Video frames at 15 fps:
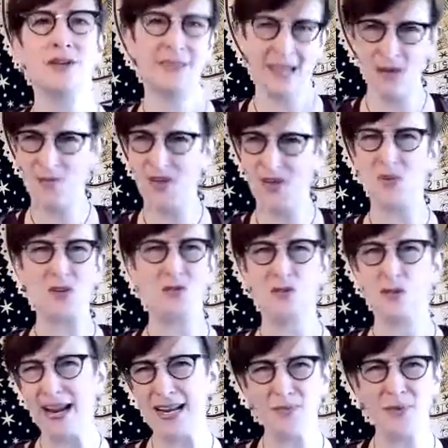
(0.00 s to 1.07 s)
then I must be
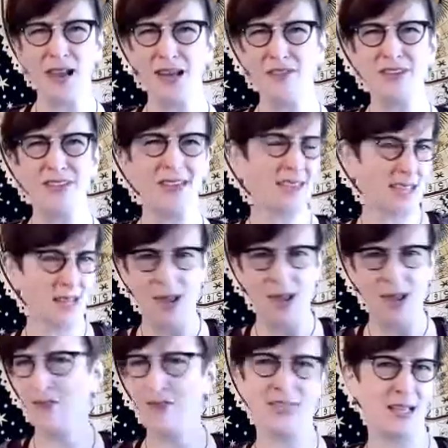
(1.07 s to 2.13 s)
right about everything, then
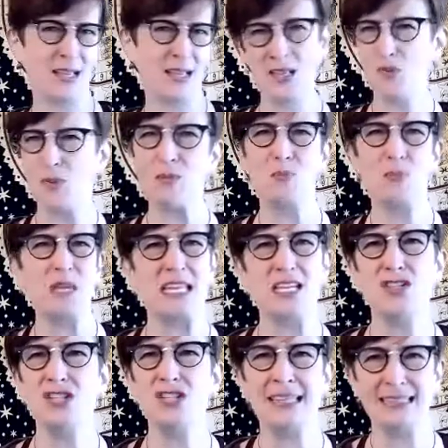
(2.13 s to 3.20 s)
everything must be
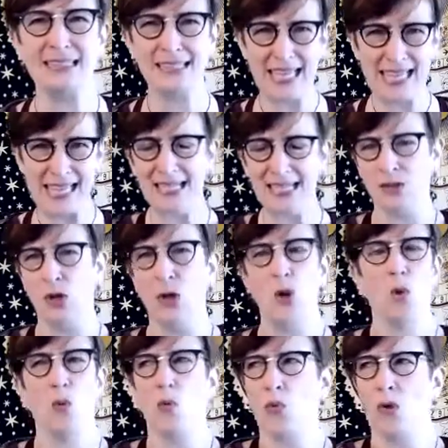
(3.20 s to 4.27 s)
peachy and keen and
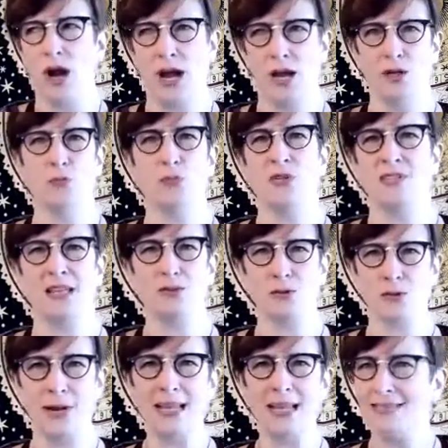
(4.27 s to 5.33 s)
100% great.